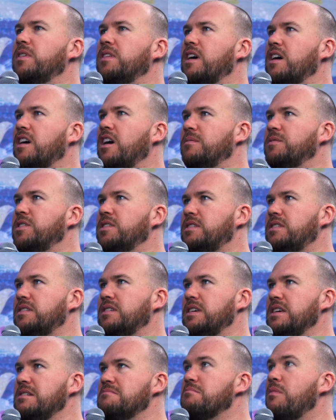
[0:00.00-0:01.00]
like, I'm just
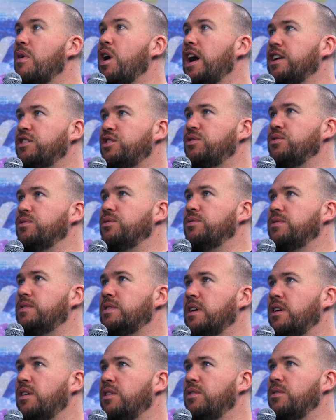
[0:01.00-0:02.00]
in my shoes.
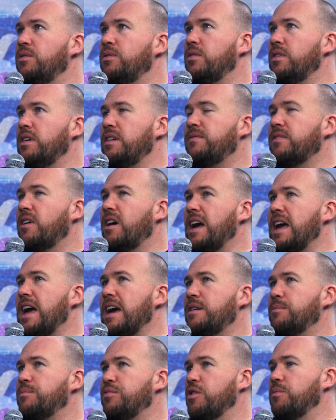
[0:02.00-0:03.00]
So if I
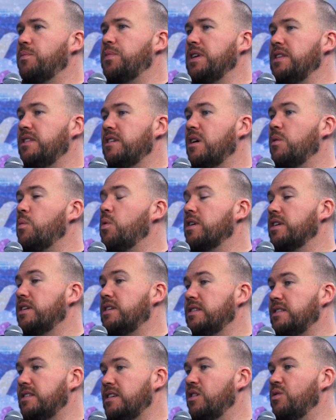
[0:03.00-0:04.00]
had a property that I wanted
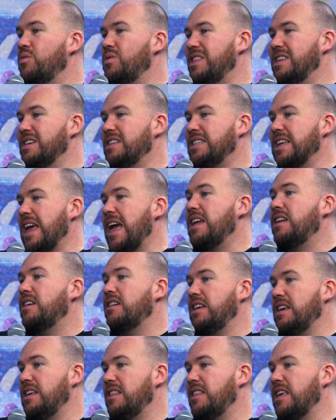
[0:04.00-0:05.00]
to sell with a
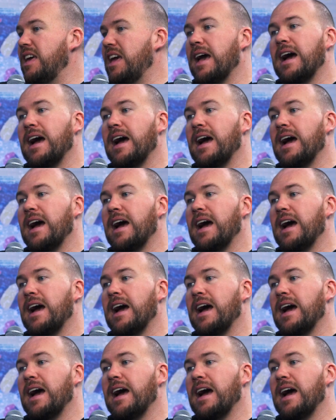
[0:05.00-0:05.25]
tenant in there